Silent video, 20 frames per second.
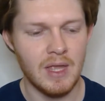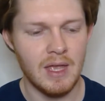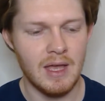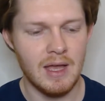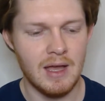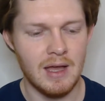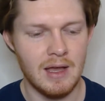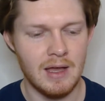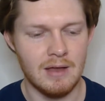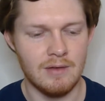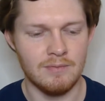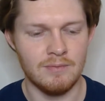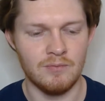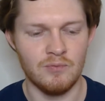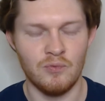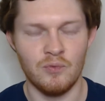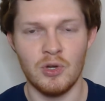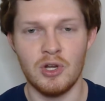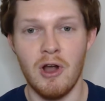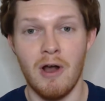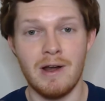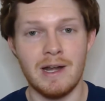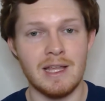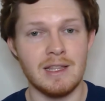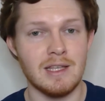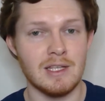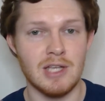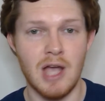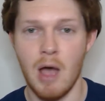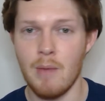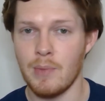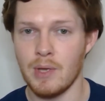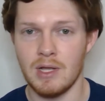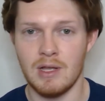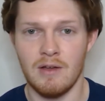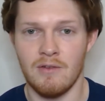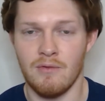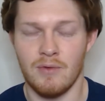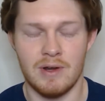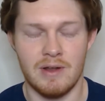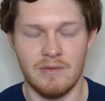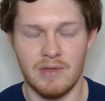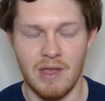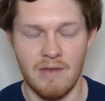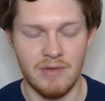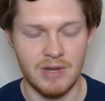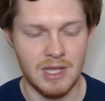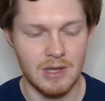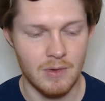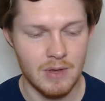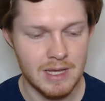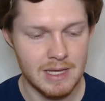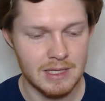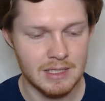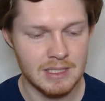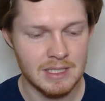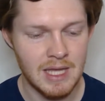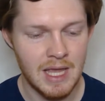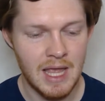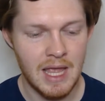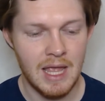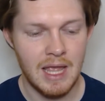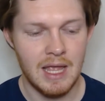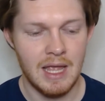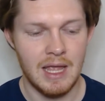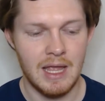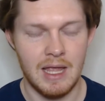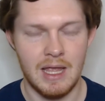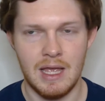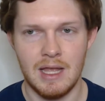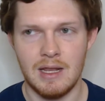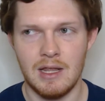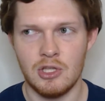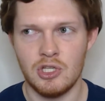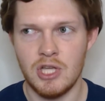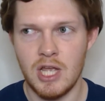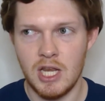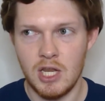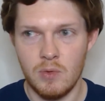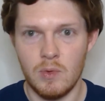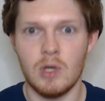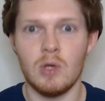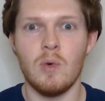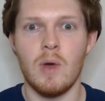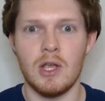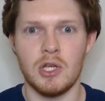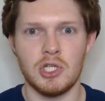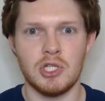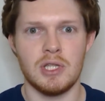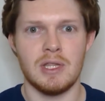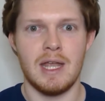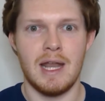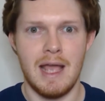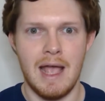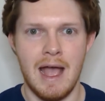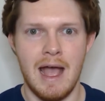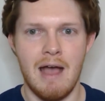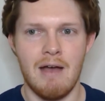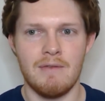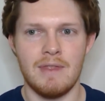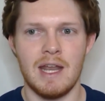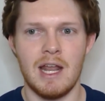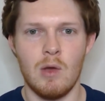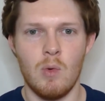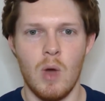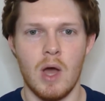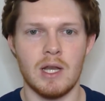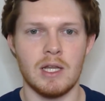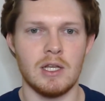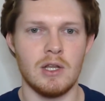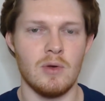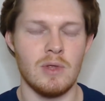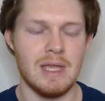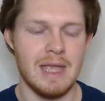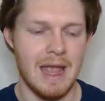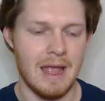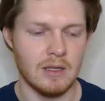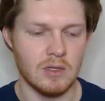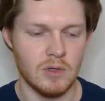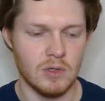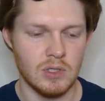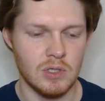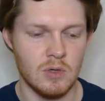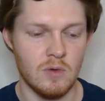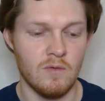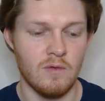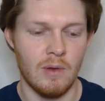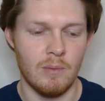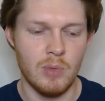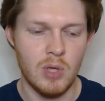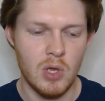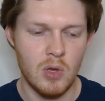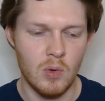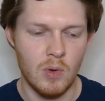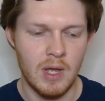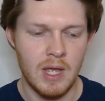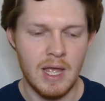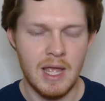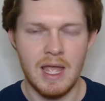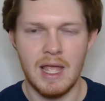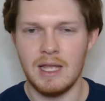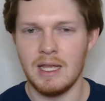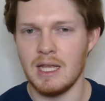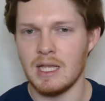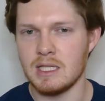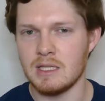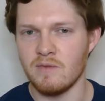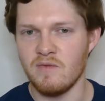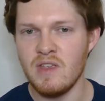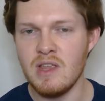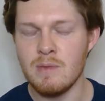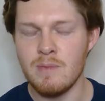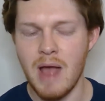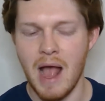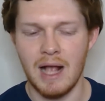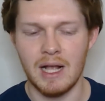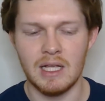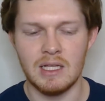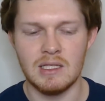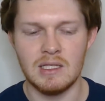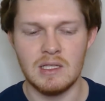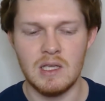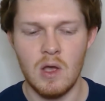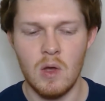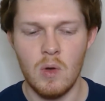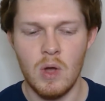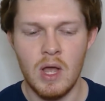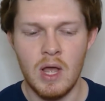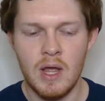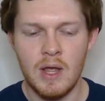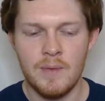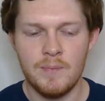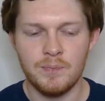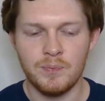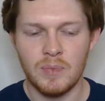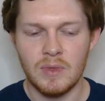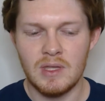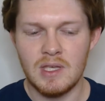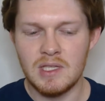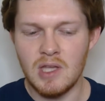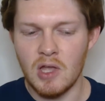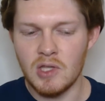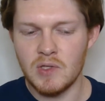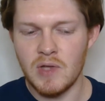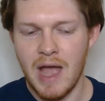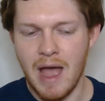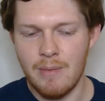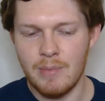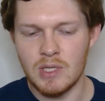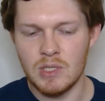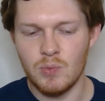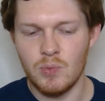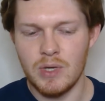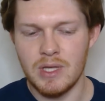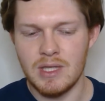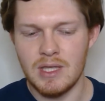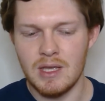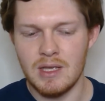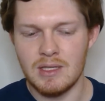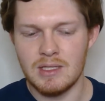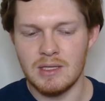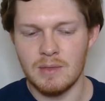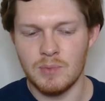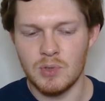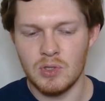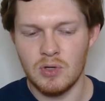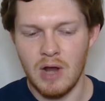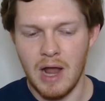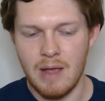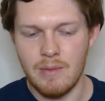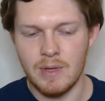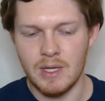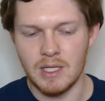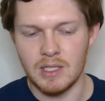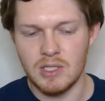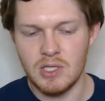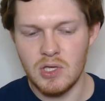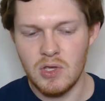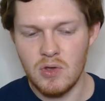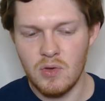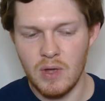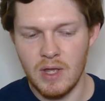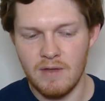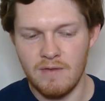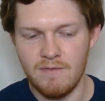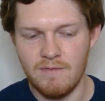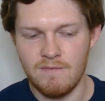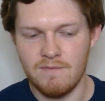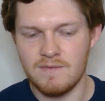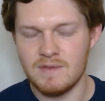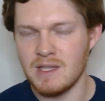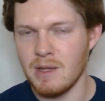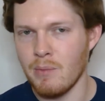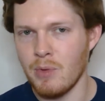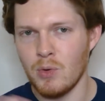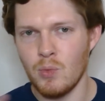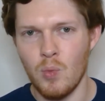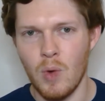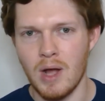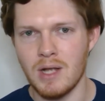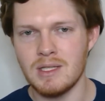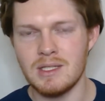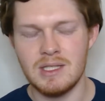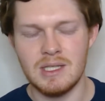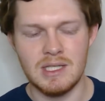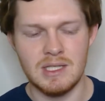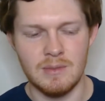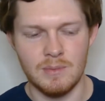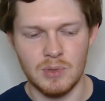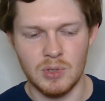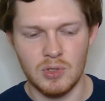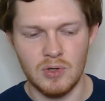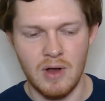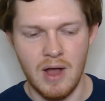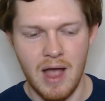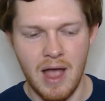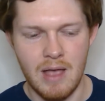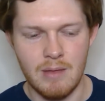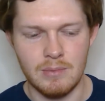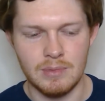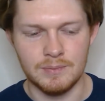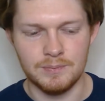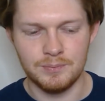regarding the topic of whatever that video is, and a genuine question that I have that I want to know the answer to from you and get some feedback. And so this also happens with subscribing too. If someone wants to subscribe